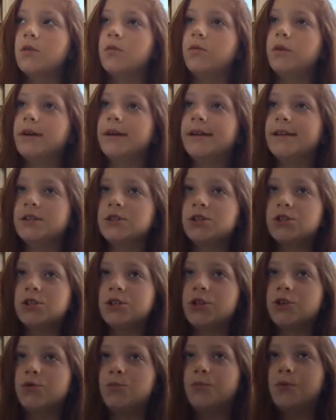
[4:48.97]
which
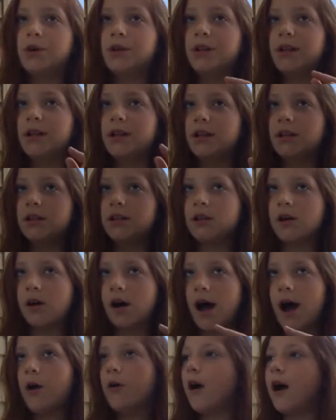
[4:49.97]
you put
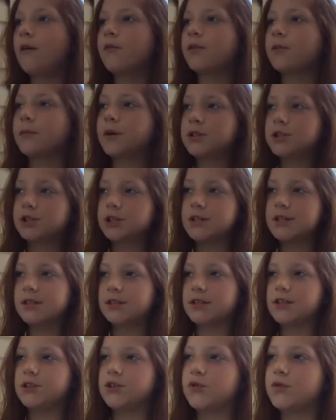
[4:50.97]
however much
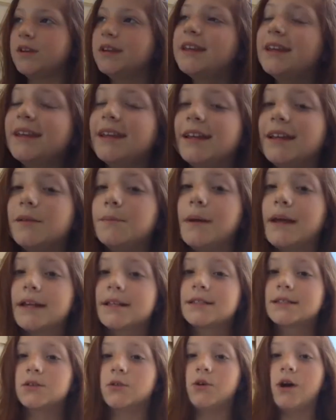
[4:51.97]
insulin you need
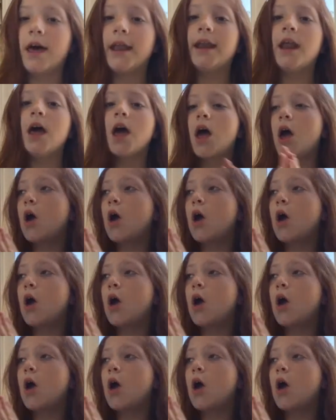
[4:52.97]
based on